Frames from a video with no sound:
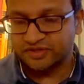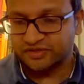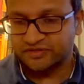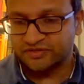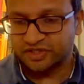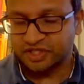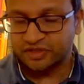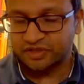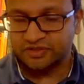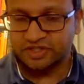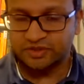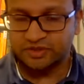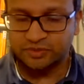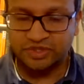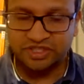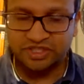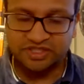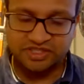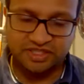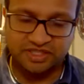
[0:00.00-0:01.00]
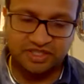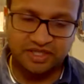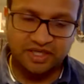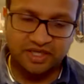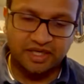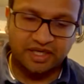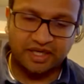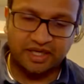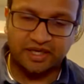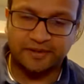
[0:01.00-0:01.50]
of the coding world,
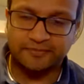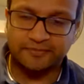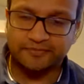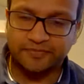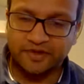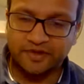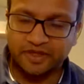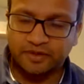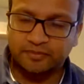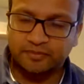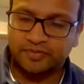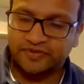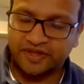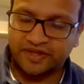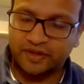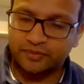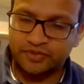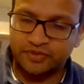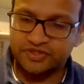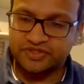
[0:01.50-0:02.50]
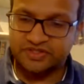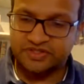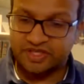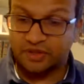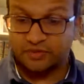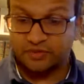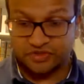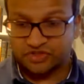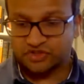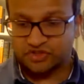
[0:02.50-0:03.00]
but that was
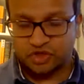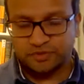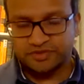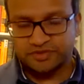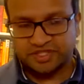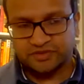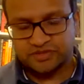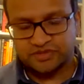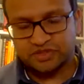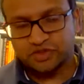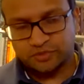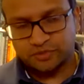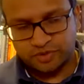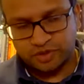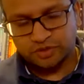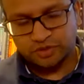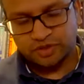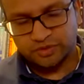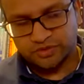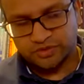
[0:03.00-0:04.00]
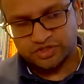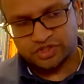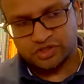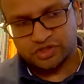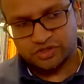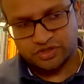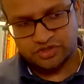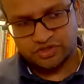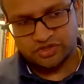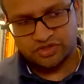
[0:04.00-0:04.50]
stopped. That was a loophole that was
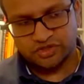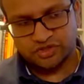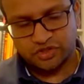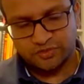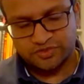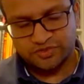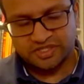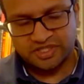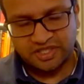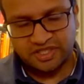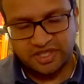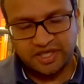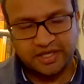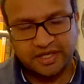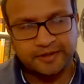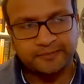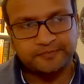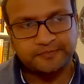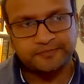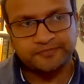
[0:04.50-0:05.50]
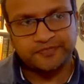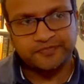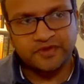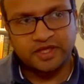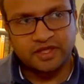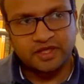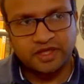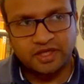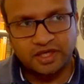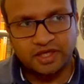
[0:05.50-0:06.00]
stopped
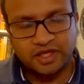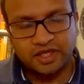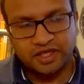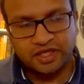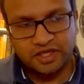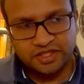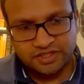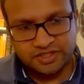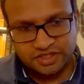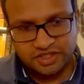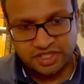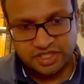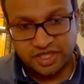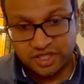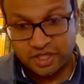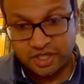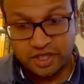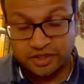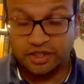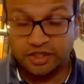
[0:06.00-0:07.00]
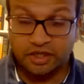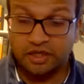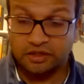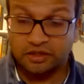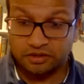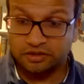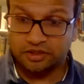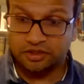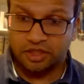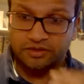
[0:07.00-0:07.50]
last year, and
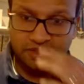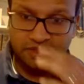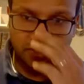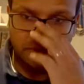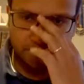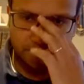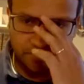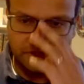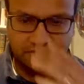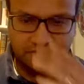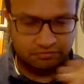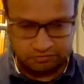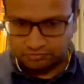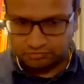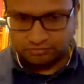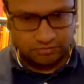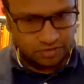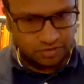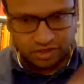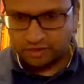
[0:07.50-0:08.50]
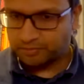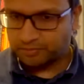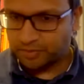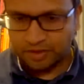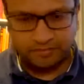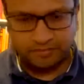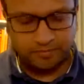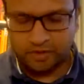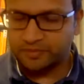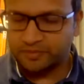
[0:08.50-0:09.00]
our coding numbers are
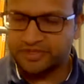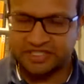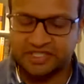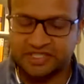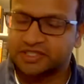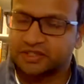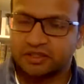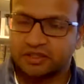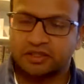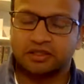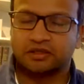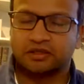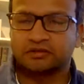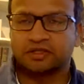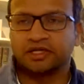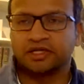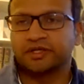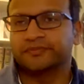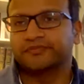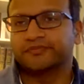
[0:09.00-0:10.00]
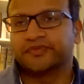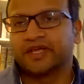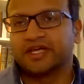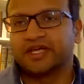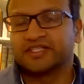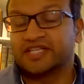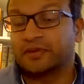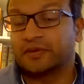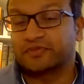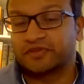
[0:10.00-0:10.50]
plummeted. Our
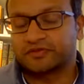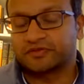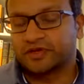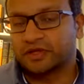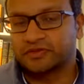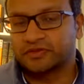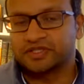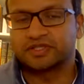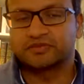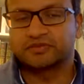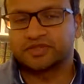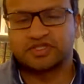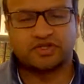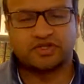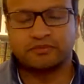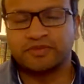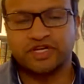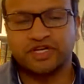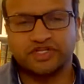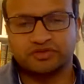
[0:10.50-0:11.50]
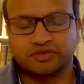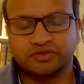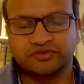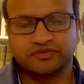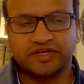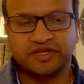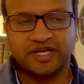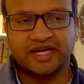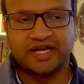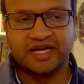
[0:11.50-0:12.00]
depth of coding, which is our measure
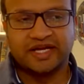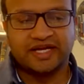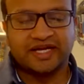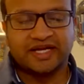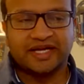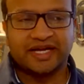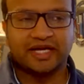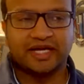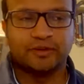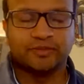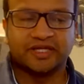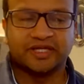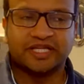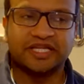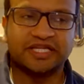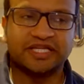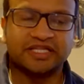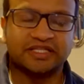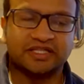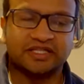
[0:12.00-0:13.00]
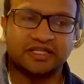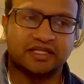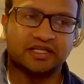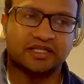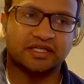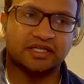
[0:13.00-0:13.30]
of how many